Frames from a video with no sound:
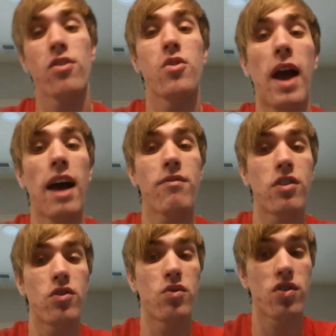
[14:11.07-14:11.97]
So you have
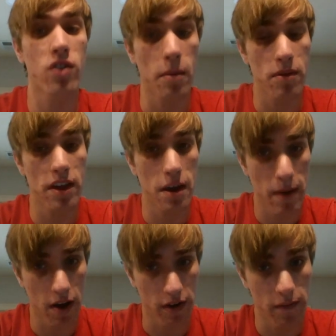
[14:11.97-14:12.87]
to do something
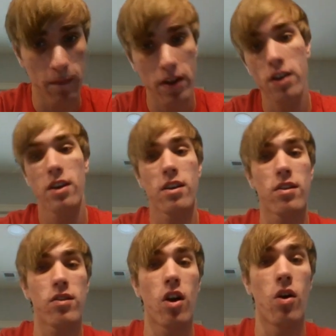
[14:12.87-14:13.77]
about it.
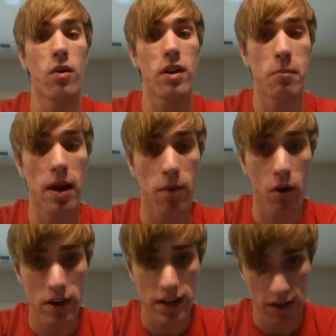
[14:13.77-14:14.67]
So my
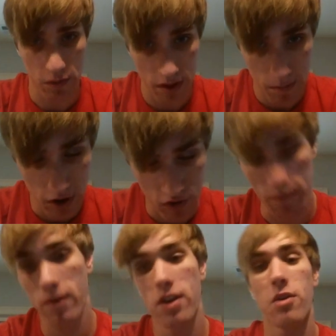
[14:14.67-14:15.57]
opponent takes with the
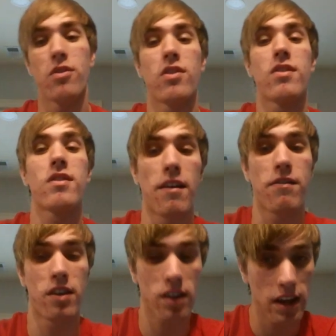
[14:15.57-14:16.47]
bishop, which is
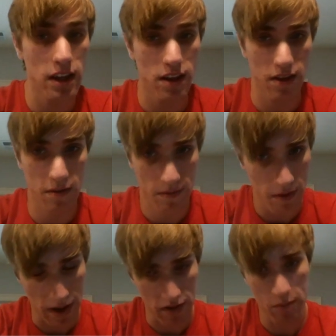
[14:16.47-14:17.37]
definitely
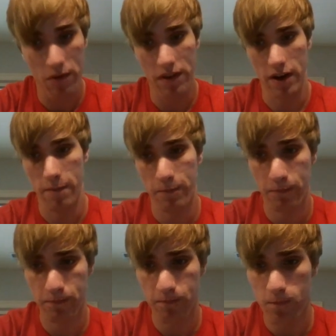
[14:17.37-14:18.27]
the best move here.
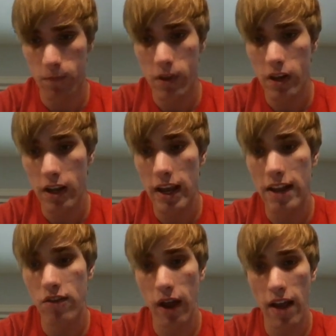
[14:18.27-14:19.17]

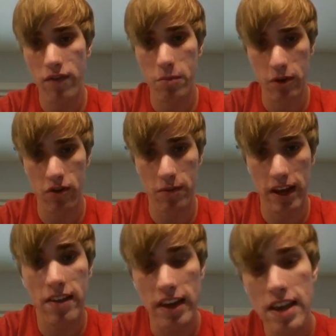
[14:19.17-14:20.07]
And so after bishop
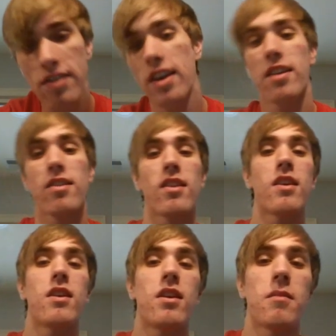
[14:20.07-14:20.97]
takes e6,
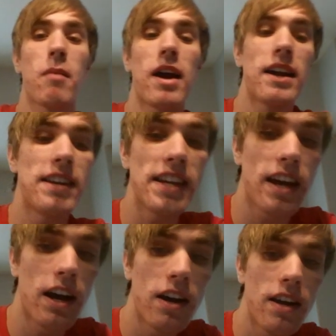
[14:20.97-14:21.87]
my
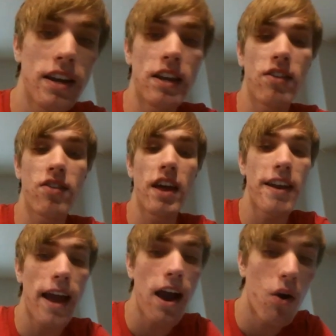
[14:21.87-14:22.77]
idea is
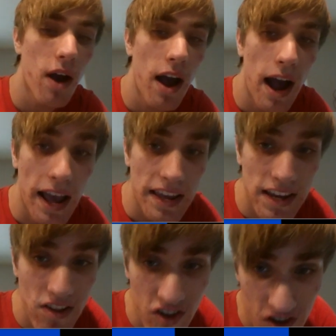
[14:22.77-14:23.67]
that now I can